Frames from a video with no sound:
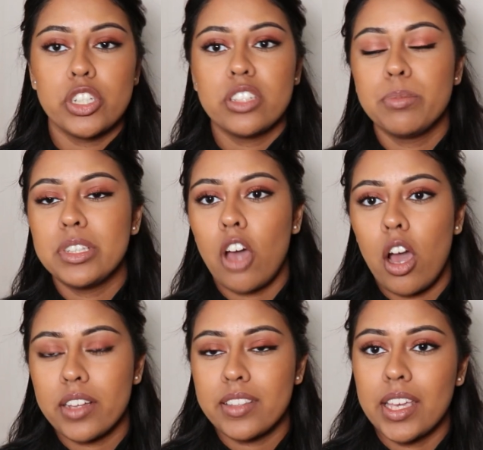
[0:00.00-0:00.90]
You need to be
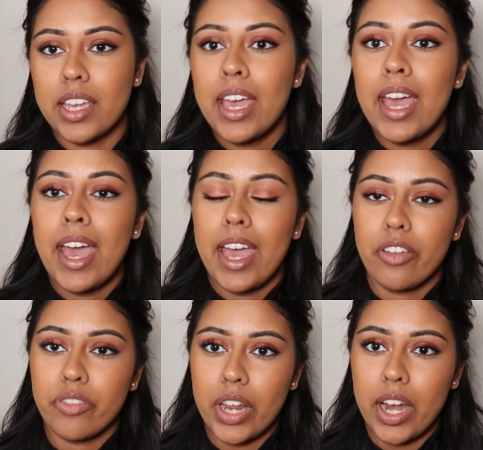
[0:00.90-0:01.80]
targeting
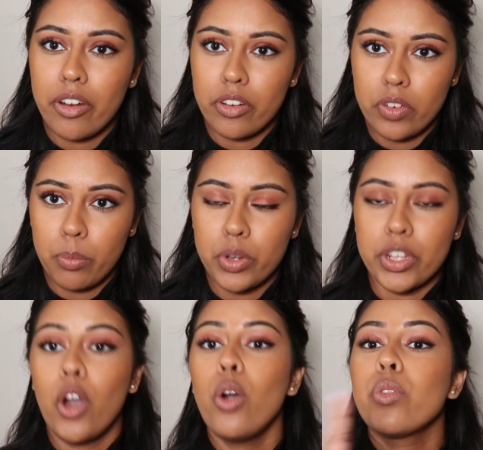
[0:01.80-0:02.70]
every area of your
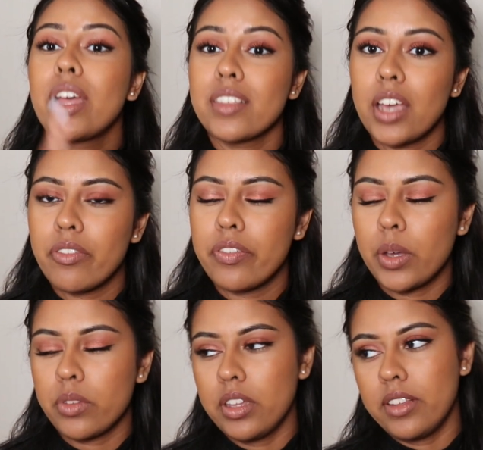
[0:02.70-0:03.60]
body. Oh, that's the other
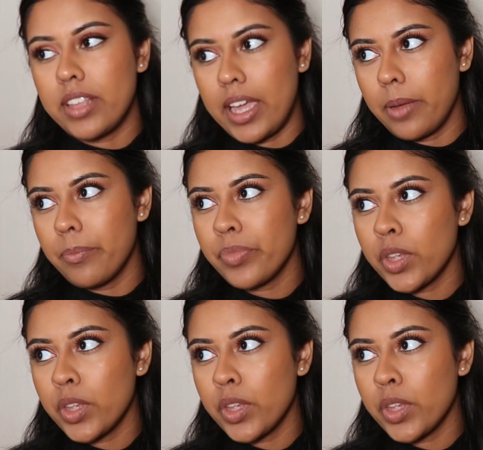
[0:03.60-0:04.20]
thing I was going to say.